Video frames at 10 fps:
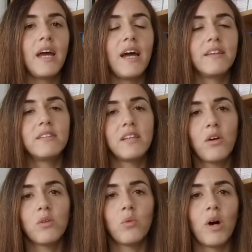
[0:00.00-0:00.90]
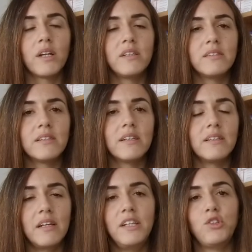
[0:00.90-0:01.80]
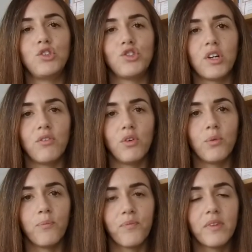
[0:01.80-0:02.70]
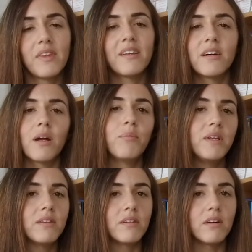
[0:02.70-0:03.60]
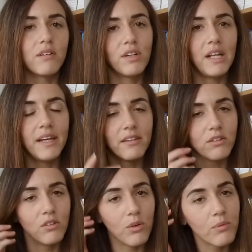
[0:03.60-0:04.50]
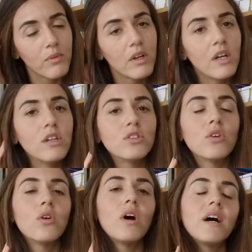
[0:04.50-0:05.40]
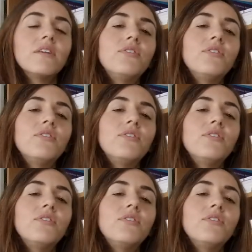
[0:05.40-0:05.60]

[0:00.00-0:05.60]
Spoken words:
and the second one is the literature review, that are a bit related though. So at the